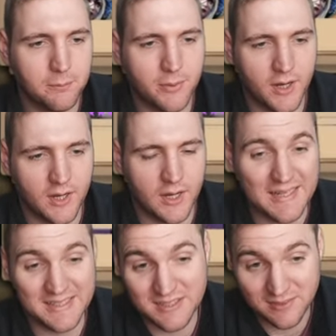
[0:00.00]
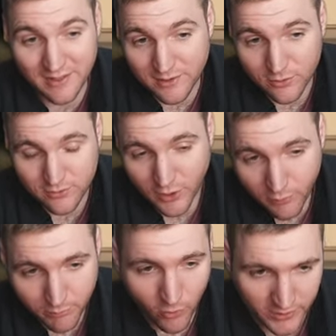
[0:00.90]
But I decided not to go
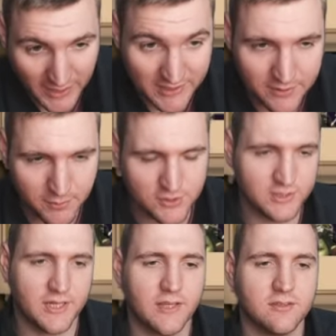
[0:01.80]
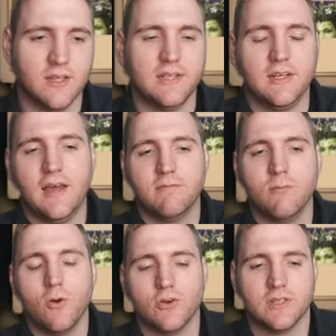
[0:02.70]
with Morrigan. I did a bunch of tests. I did have
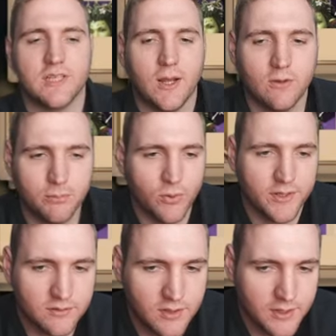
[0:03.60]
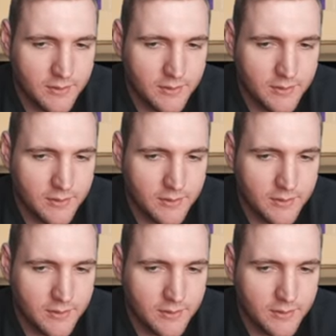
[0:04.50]
Morrigan down at points,